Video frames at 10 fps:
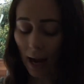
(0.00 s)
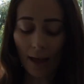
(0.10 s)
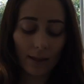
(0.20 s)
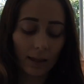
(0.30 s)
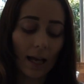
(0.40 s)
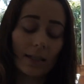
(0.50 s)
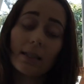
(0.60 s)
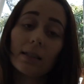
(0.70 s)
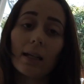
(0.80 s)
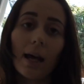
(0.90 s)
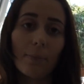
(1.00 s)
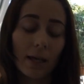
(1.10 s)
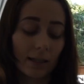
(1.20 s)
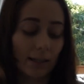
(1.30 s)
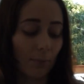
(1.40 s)
And the last thing that I
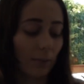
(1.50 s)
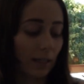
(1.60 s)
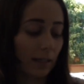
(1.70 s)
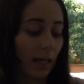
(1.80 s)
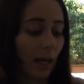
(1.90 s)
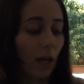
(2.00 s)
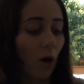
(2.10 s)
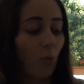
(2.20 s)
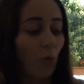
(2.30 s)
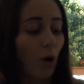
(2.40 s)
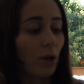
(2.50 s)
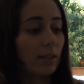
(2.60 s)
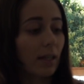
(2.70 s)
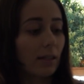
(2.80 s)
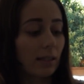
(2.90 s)
picked up yesterday was
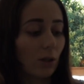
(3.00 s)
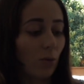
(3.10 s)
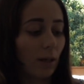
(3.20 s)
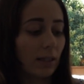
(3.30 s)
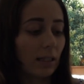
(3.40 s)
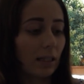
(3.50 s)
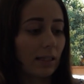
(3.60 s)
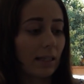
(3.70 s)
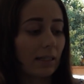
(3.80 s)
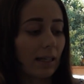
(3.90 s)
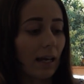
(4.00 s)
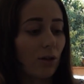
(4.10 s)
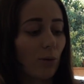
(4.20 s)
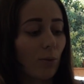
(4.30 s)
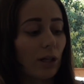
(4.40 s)
this little onesie that says "Ain't
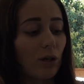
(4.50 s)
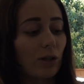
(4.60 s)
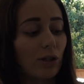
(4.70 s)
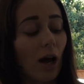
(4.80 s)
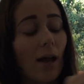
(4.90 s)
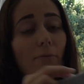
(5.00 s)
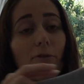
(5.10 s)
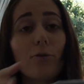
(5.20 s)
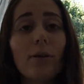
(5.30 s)
nobody got time for